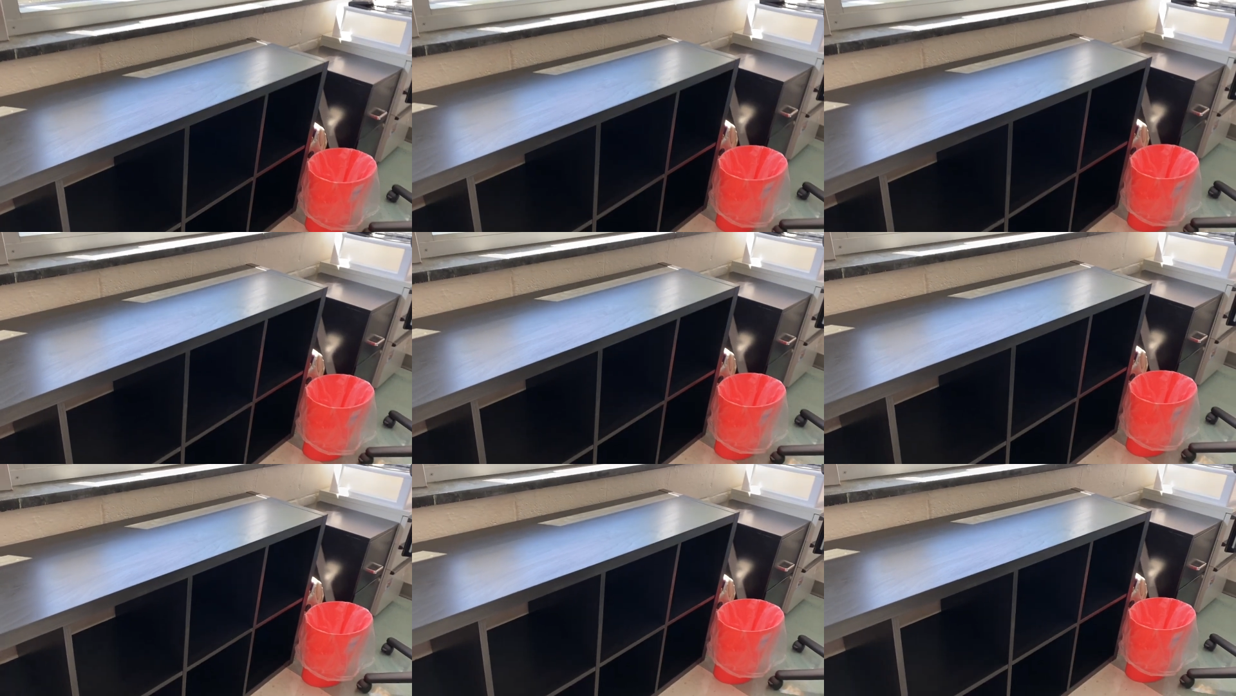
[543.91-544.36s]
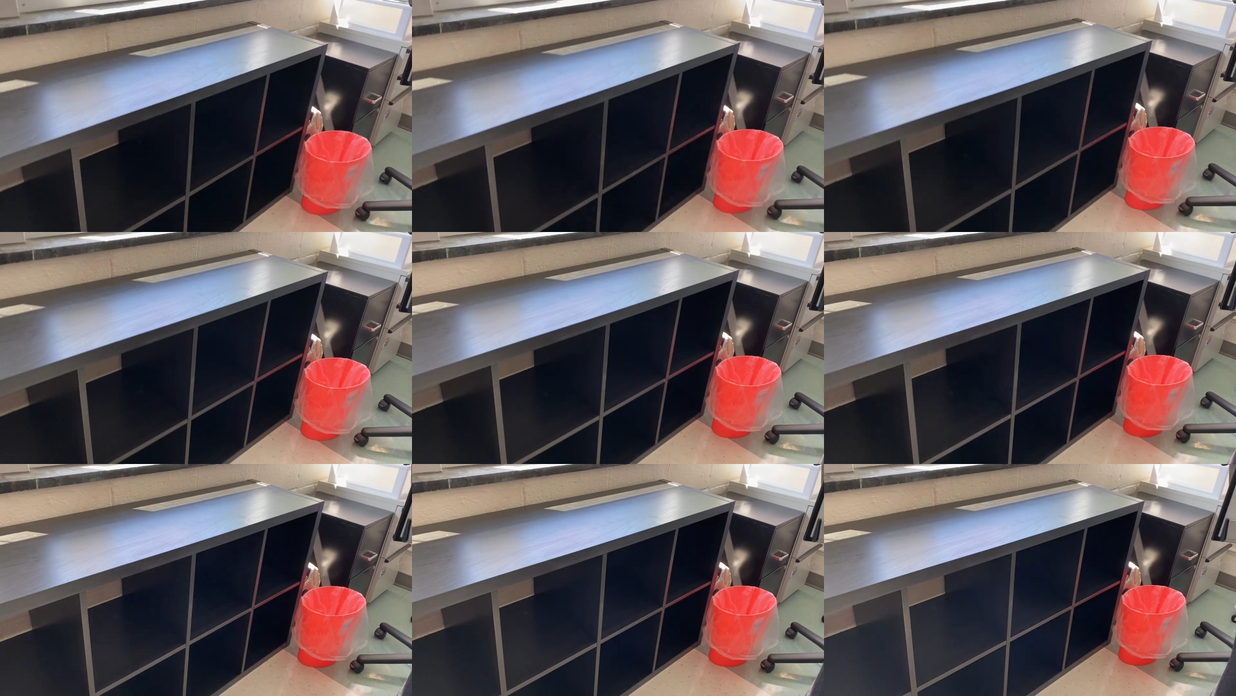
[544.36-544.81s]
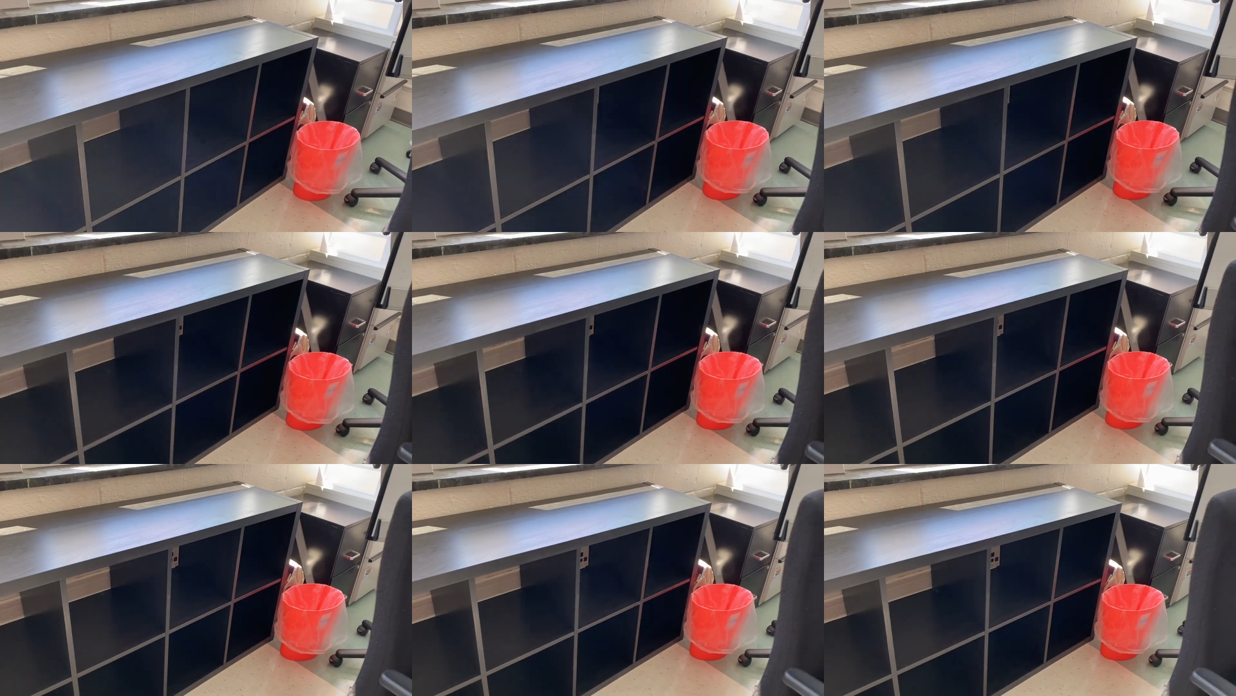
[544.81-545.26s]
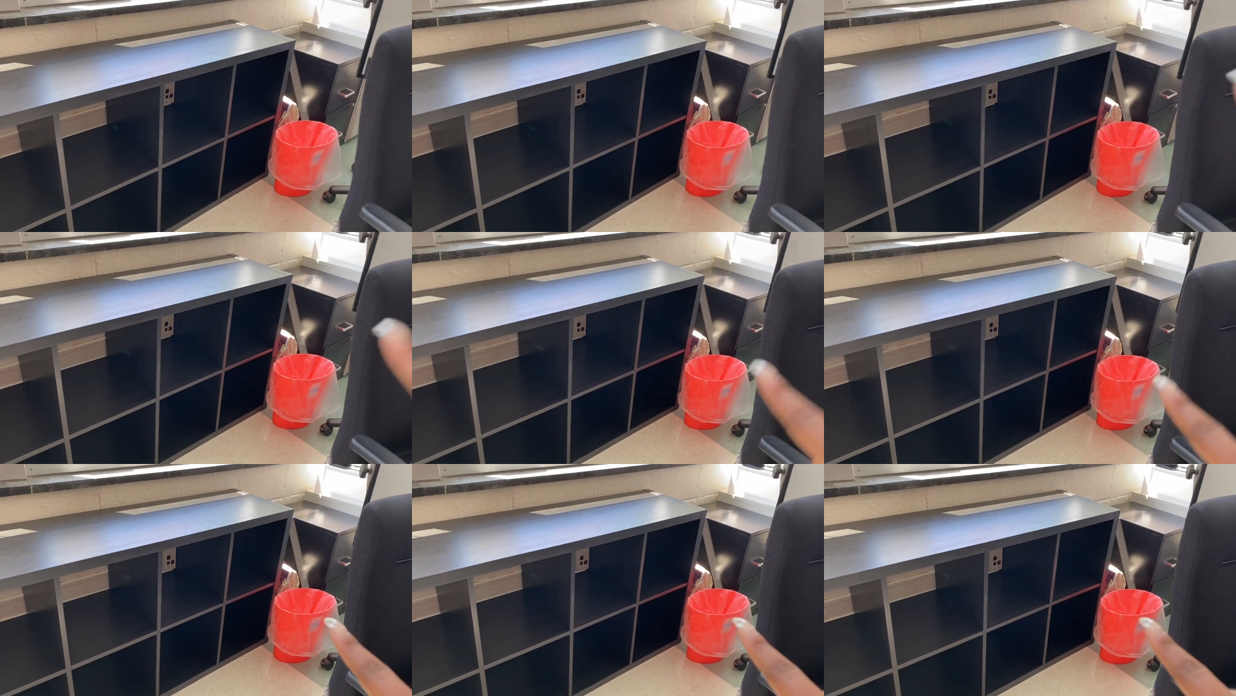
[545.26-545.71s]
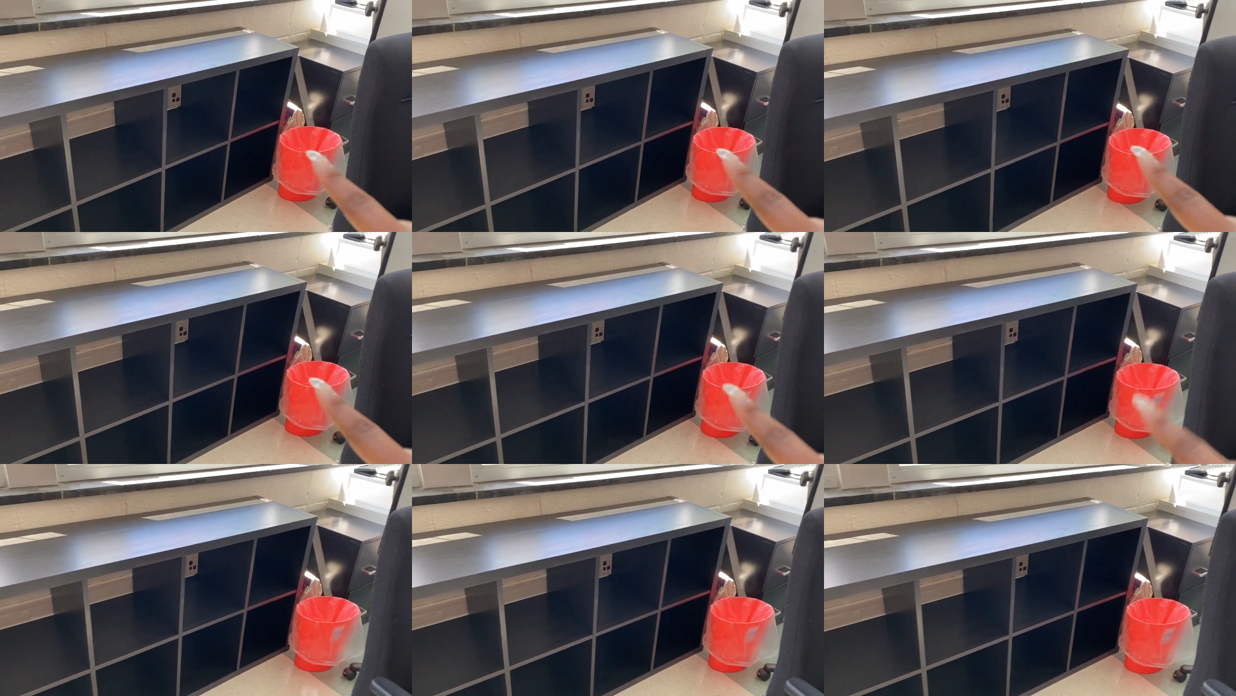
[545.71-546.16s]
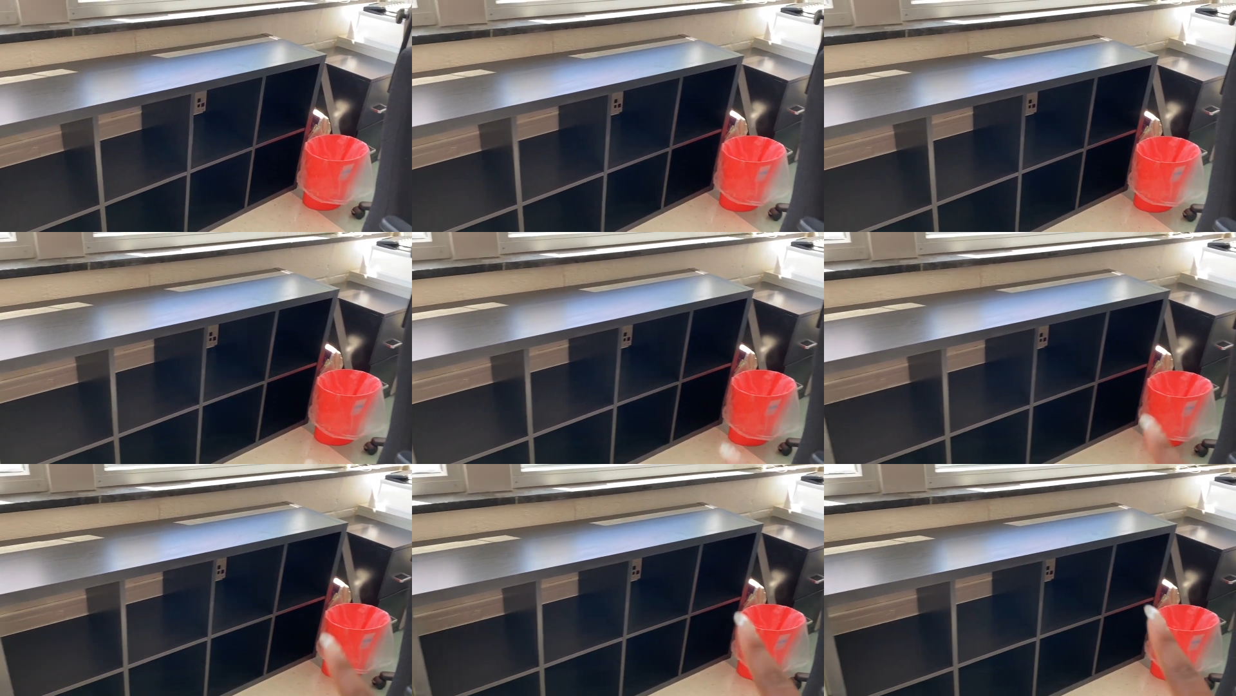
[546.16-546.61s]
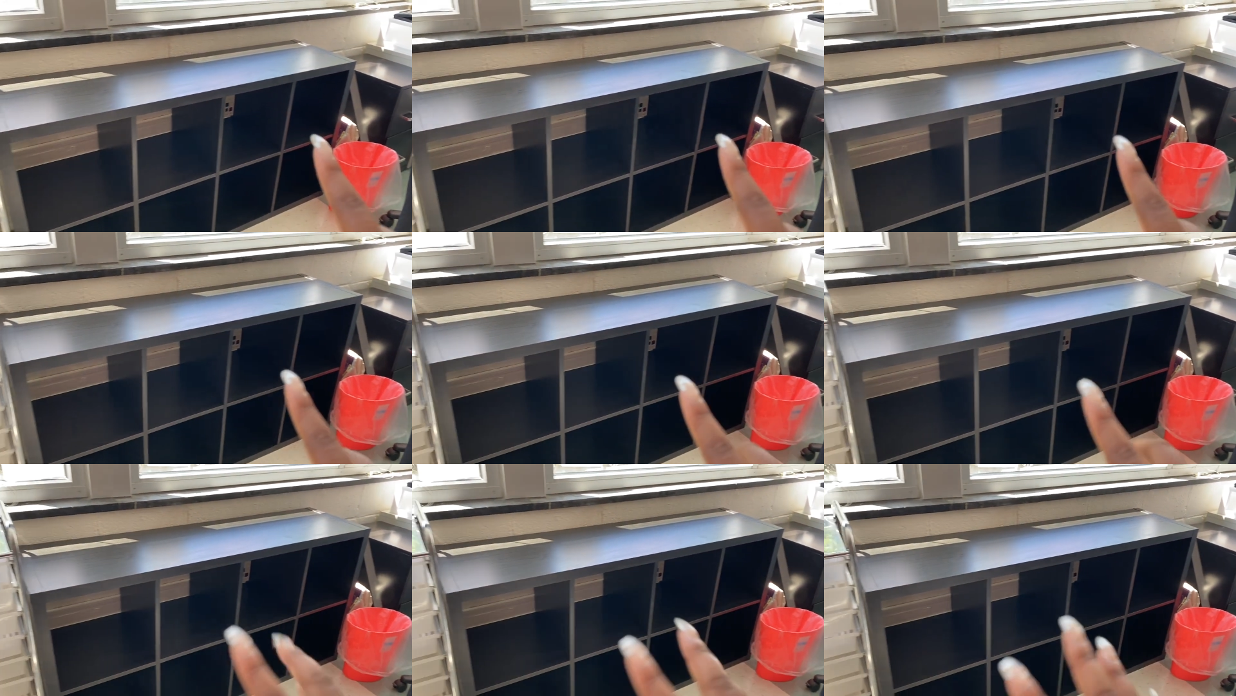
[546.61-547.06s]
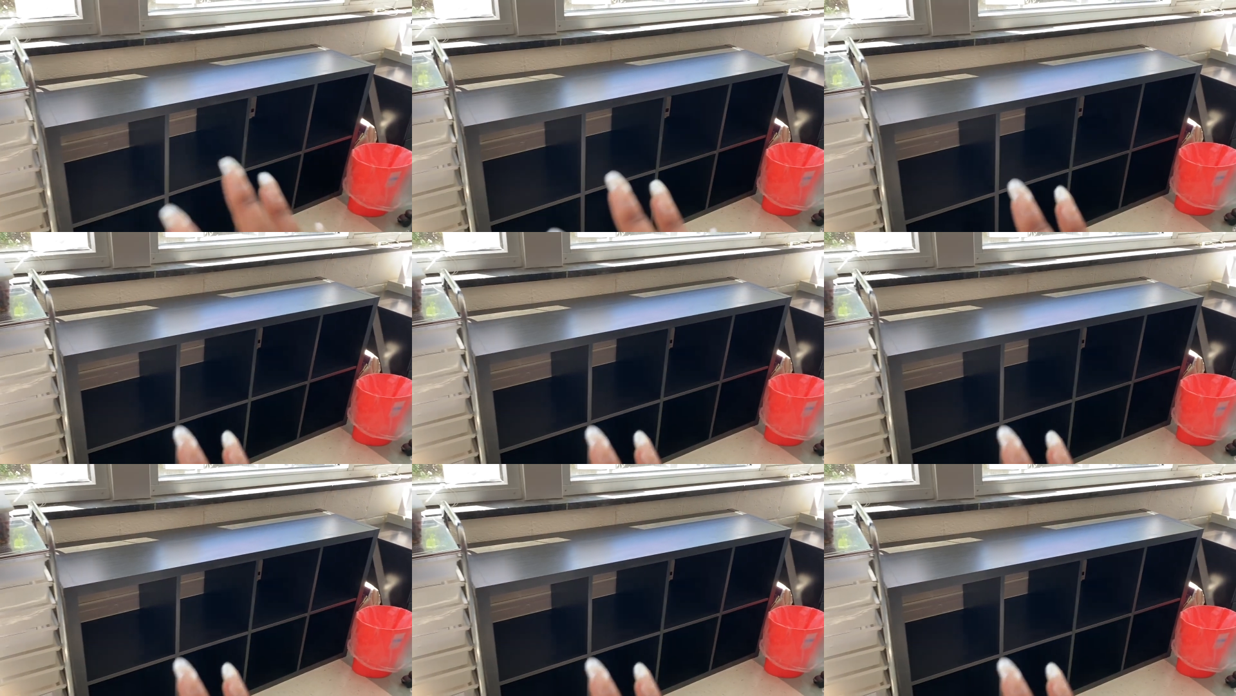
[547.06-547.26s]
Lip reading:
[unreadable: no face in view]